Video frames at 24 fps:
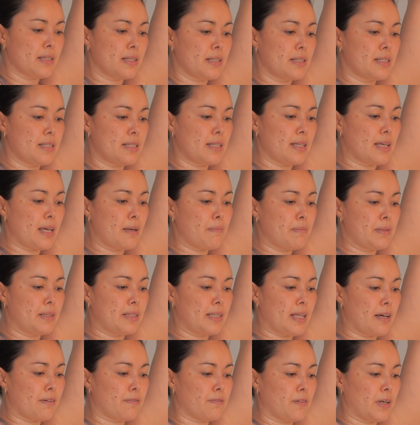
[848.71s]
and then deep
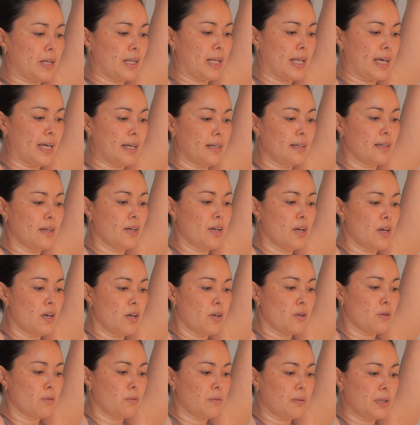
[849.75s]
into that front leg.
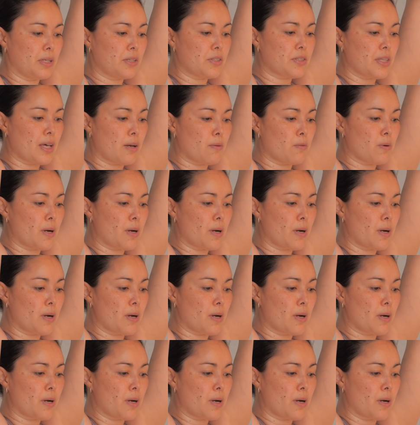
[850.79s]
Reach that